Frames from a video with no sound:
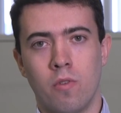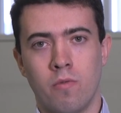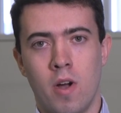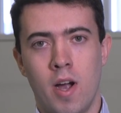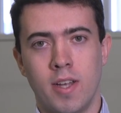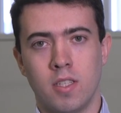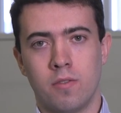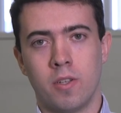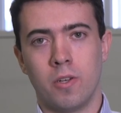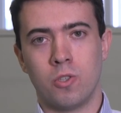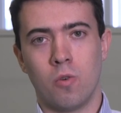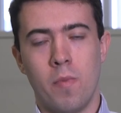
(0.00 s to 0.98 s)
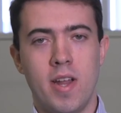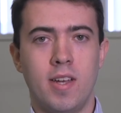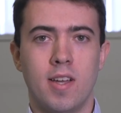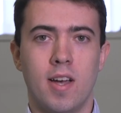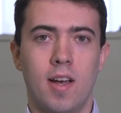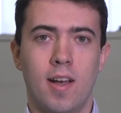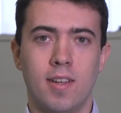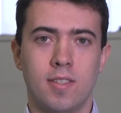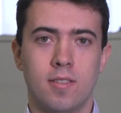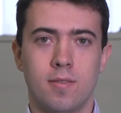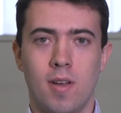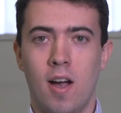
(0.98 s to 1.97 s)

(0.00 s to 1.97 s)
the rise of social media has